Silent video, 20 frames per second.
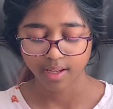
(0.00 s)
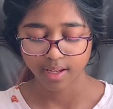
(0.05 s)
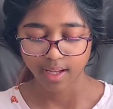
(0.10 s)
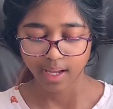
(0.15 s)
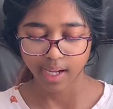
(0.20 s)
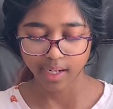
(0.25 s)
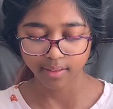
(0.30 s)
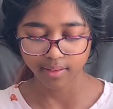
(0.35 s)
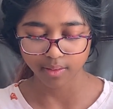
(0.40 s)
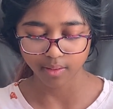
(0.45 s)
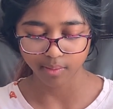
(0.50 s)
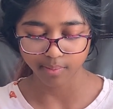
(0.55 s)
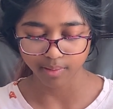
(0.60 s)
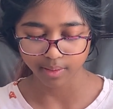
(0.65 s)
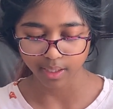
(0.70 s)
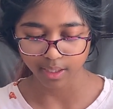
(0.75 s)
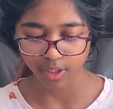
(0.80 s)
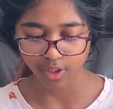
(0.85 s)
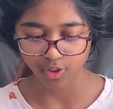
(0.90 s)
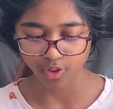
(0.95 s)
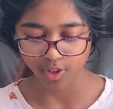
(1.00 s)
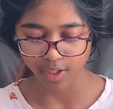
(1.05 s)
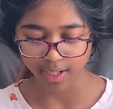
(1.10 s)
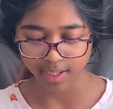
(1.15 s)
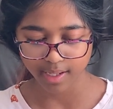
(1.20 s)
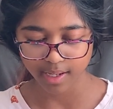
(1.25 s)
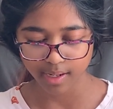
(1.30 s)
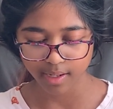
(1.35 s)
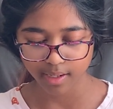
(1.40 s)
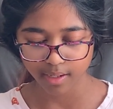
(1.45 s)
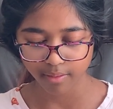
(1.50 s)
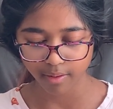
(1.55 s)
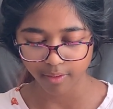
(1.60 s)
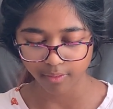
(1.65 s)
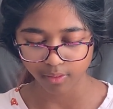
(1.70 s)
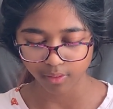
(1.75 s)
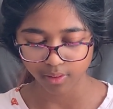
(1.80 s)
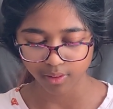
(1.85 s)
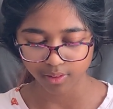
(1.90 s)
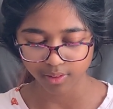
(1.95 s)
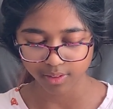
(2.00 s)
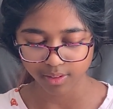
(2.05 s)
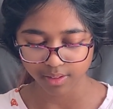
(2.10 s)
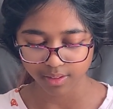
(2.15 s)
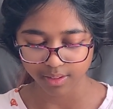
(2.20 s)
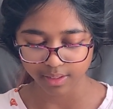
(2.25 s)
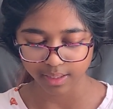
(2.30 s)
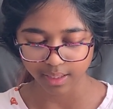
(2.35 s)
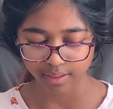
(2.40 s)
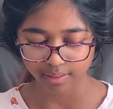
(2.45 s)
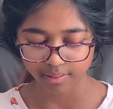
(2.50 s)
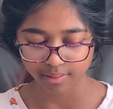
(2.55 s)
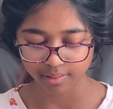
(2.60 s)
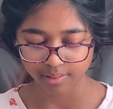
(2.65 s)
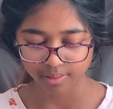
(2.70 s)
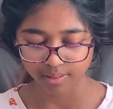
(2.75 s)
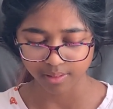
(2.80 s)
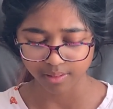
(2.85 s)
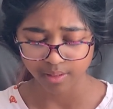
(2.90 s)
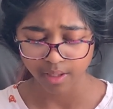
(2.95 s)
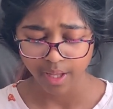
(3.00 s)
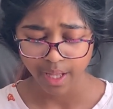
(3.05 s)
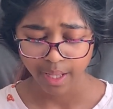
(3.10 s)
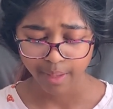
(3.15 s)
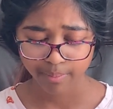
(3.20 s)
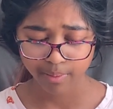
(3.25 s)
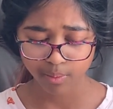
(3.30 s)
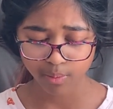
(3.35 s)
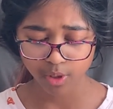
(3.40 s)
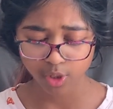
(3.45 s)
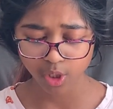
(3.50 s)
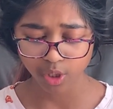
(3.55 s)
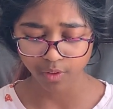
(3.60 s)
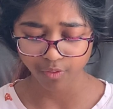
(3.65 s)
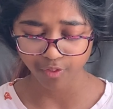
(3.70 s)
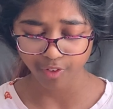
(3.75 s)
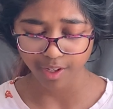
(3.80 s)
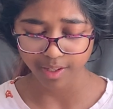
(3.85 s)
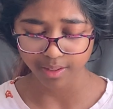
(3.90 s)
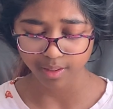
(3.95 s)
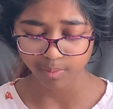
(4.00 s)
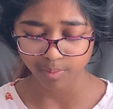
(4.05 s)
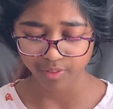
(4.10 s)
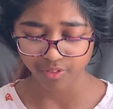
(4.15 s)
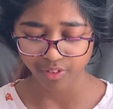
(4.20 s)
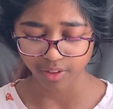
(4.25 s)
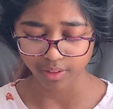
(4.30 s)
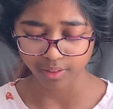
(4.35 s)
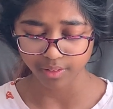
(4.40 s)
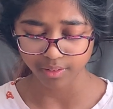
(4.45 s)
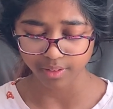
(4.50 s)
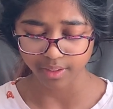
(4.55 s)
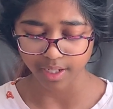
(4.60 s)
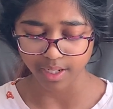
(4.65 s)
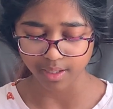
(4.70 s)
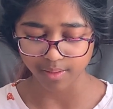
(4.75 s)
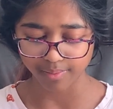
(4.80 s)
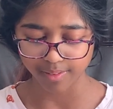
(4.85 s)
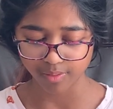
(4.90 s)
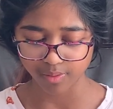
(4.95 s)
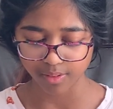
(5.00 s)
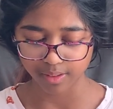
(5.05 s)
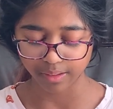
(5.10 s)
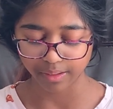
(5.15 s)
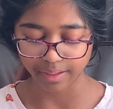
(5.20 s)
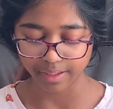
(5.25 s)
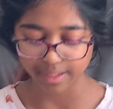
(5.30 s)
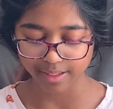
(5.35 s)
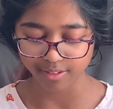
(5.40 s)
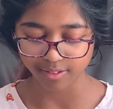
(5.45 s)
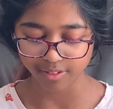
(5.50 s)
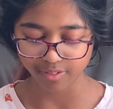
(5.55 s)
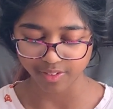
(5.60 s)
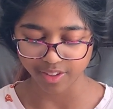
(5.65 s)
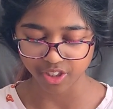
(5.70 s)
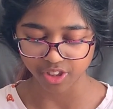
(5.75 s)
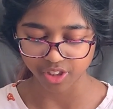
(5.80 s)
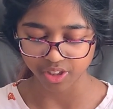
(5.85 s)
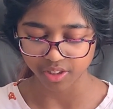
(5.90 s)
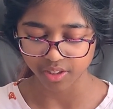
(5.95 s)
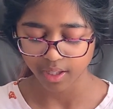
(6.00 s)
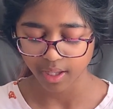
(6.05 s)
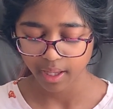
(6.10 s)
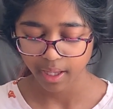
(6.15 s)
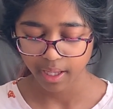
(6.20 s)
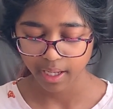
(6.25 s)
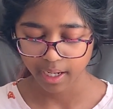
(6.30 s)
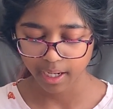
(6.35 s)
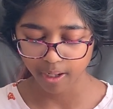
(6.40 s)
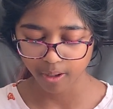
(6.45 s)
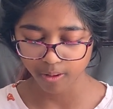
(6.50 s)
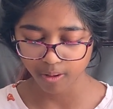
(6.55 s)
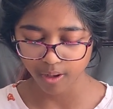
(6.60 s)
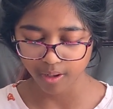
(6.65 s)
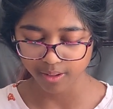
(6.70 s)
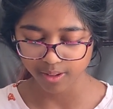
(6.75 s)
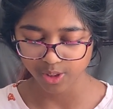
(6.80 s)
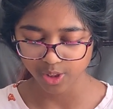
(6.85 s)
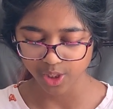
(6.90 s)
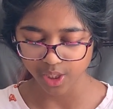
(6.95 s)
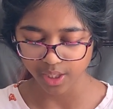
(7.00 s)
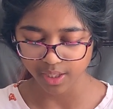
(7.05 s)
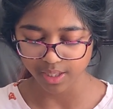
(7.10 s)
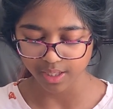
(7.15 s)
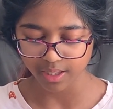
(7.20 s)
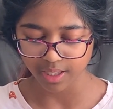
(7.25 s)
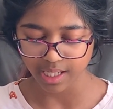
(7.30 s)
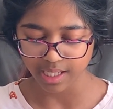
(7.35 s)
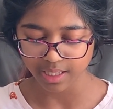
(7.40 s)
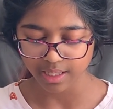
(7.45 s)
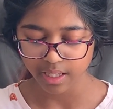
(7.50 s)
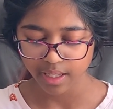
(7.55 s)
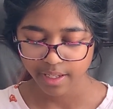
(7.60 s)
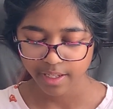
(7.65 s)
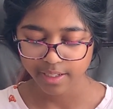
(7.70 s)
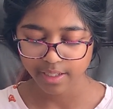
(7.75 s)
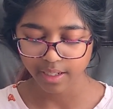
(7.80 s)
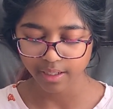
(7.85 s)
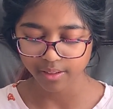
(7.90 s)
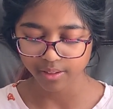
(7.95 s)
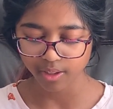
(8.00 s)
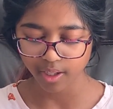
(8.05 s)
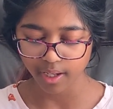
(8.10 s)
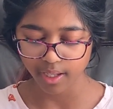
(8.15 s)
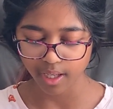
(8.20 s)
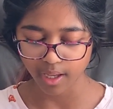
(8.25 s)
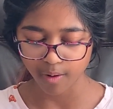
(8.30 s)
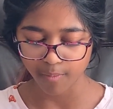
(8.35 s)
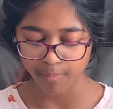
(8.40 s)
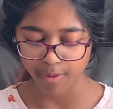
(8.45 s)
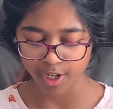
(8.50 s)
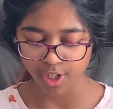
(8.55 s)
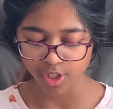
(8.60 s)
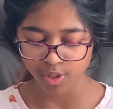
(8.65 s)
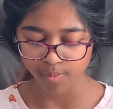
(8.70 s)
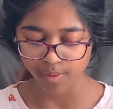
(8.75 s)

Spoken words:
Hagrid almost had to drag Harry away from curses and counter-curses, bewitch your friends and befuddle your enemies with the latest revenges, hair loss, jelly legs, tongue-tying, and much,